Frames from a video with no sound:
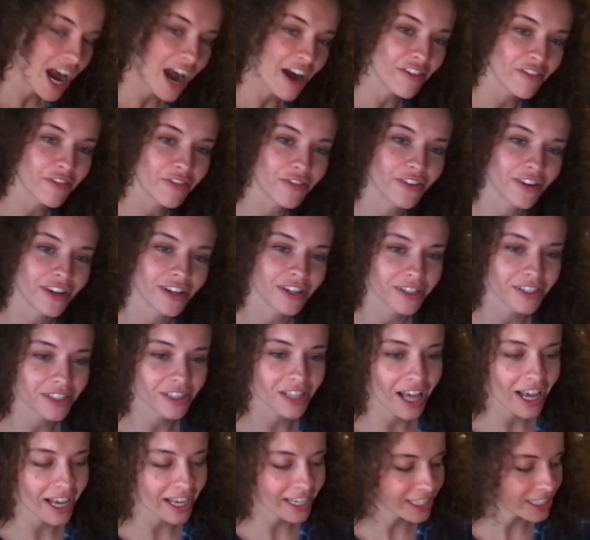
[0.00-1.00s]
feel
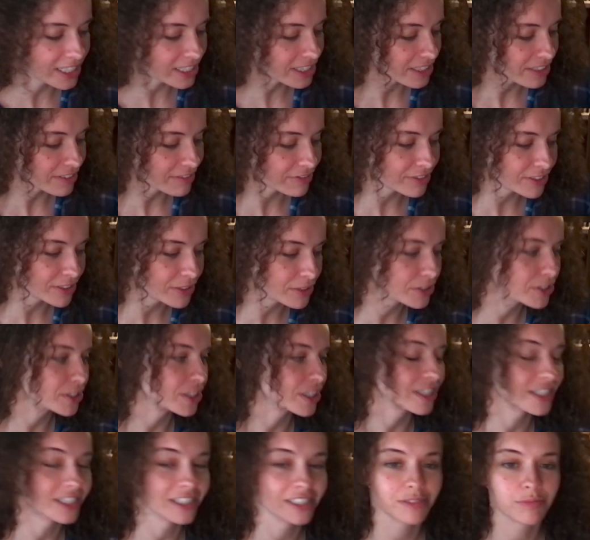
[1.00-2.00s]
like the
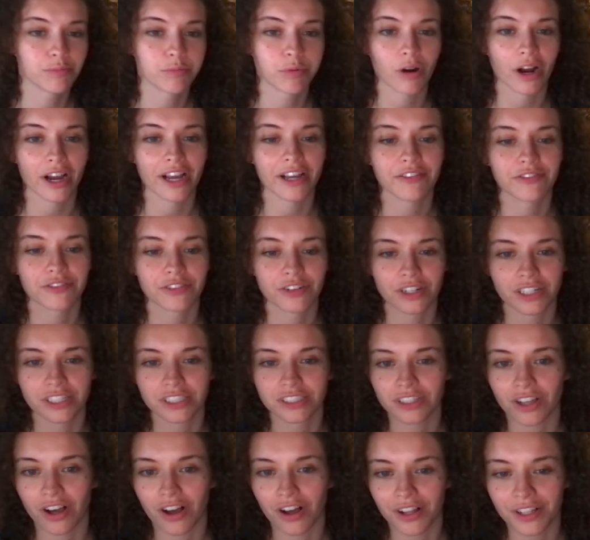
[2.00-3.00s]
future is bright for us
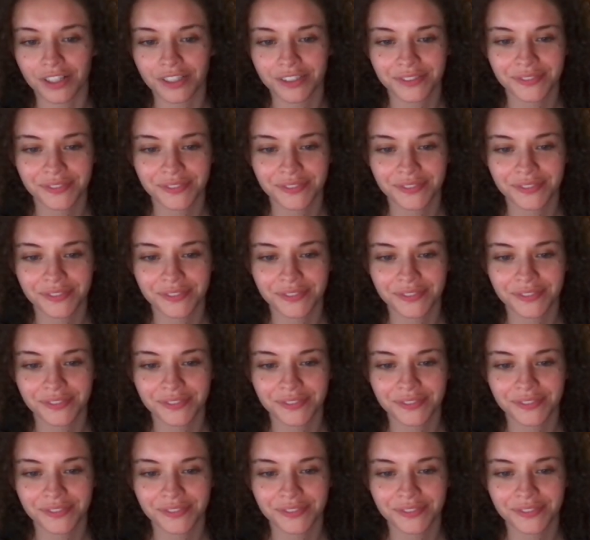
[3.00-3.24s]
all.